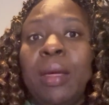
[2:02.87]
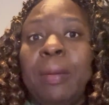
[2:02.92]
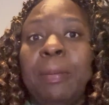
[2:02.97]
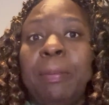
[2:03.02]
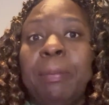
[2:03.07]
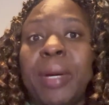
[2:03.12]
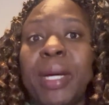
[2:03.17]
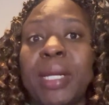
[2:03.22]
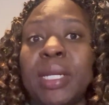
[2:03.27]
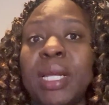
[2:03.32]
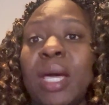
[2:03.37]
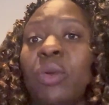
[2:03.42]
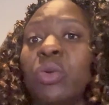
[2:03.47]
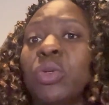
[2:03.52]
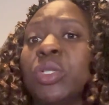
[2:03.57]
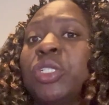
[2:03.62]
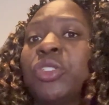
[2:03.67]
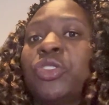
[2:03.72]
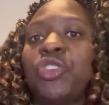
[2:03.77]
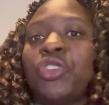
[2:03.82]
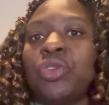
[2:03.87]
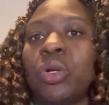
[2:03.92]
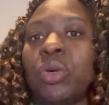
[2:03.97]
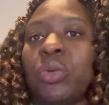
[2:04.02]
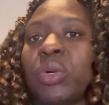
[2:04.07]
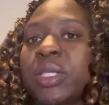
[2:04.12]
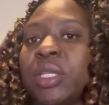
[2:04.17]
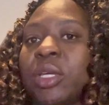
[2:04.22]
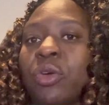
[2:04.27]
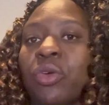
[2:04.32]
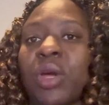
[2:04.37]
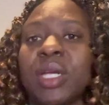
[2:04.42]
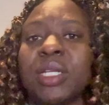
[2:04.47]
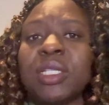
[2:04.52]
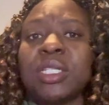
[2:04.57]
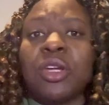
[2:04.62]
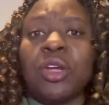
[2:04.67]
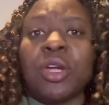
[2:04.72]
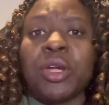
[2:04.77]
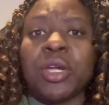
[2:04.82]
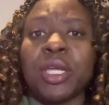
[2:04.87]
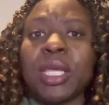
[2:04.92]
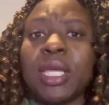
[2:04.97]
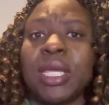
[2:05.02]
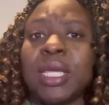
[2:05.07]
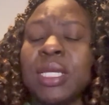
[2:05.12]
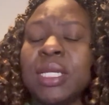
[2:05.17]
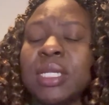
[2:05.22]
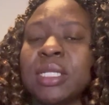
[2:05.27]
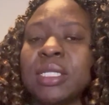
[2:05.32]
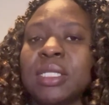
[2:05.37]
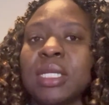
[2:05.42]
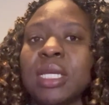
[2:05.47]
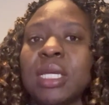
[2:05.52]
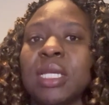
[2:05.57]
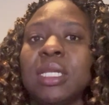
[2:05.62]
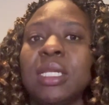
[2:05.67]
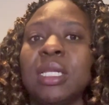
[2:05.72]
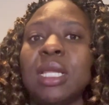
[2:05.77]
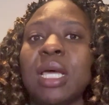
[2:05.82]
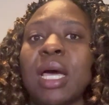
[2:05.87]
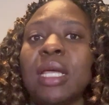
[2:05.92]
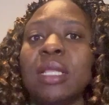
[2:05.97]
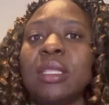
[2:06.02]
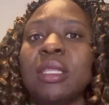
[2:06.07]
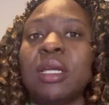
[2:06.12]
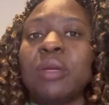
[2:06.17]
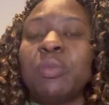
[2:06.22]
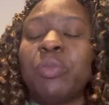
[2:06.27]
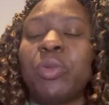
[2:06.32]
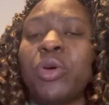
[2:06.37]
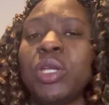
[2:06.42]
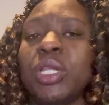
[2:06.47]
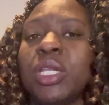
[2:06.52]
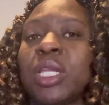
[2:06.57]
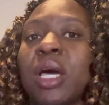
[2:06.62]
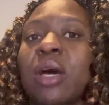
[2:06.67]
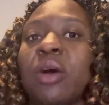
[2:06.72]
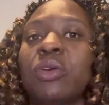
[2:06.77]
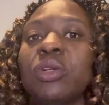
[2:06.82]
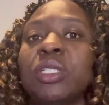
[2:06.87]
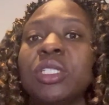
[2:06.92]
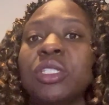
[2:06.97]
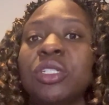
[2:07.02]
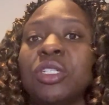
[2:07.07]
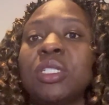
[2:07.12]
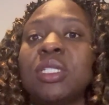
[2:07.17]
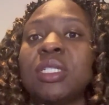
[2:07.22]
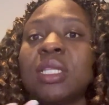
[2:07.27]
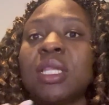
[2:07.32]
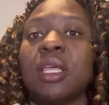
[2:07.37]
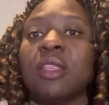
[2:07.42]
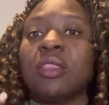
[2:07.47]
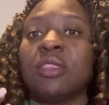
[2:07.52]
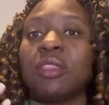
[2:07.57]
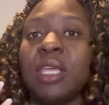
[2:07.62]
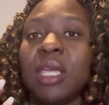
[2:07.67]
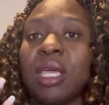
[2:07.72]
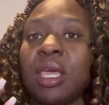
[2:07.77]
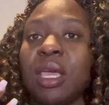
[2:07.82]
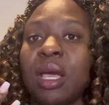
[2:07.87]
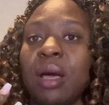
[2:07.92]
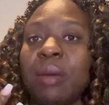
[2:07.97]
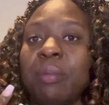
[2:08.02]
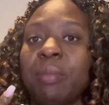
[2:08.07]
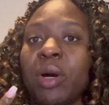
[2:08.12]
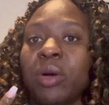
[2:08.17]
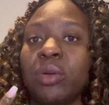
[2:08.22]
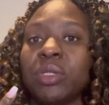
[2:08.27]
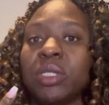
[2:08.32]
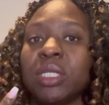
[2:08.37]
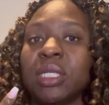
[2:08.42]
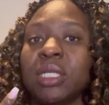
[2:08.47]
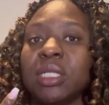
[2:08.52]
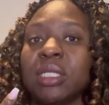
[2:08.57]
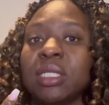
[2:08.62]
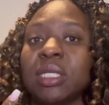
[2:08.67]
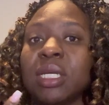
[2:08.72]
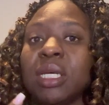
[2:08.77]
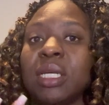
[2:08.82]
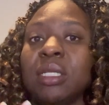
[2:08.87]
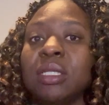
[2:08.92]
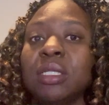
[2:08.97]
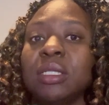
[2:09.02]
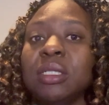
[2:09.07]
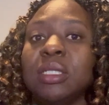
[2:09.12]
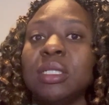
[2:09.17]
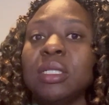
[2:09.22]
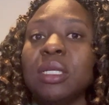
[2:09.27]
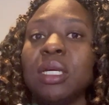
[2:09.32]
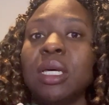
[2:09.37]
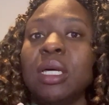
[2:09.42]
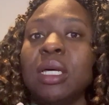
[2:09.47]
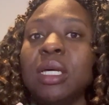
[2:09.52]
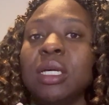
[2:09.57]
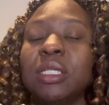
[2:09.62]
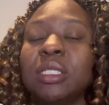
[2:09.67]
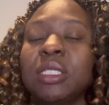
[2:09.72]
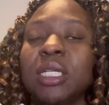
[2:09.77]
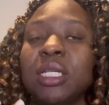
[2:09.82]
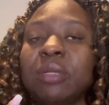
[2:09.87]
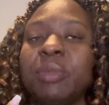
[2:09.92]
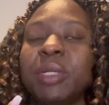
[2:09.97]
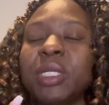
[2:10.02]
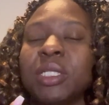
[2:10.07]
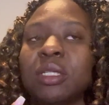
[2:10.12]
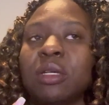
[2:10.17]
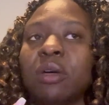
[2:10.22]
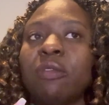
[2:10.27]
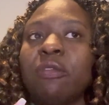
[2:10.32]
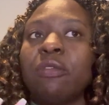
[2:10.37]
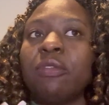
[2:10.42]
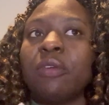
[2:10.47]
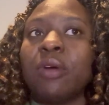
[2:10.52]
But I wasn't sure what the criteria is, and at that point I was just thinking about it and telling myself